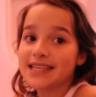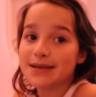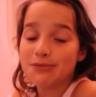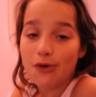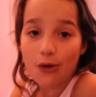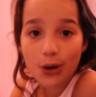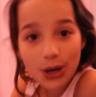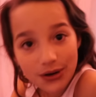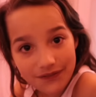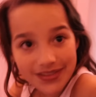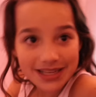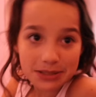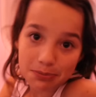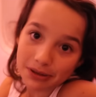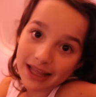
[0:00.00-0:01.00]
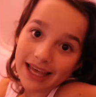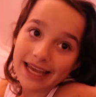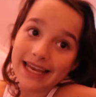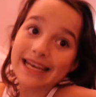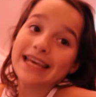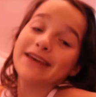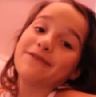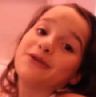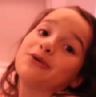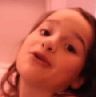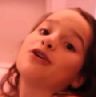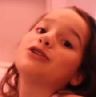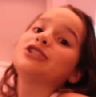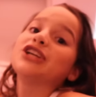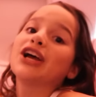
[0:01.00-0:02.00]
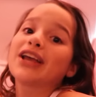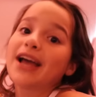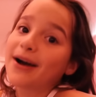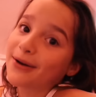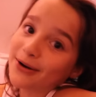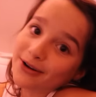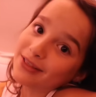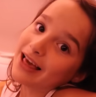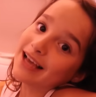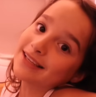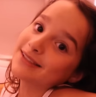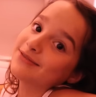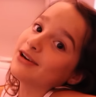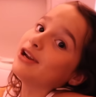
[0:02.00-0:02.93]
see more of this plane if you go check out my last